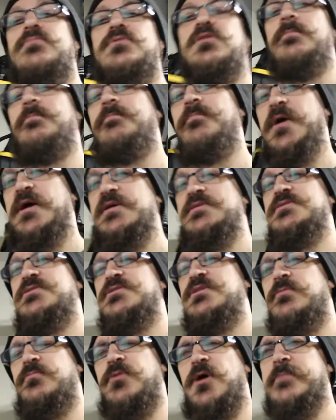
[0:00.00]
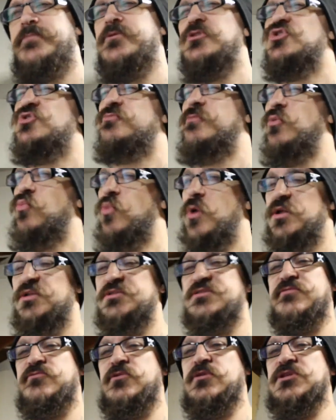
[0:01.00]
The bends and the piping should be
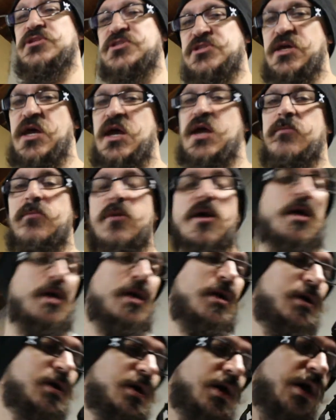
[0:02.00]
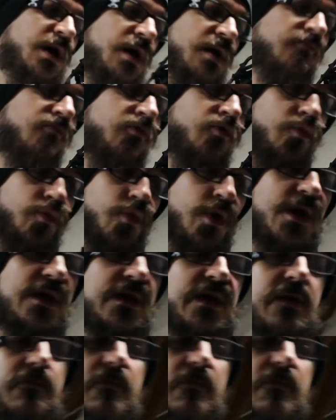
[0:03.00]
relatively the same. Running it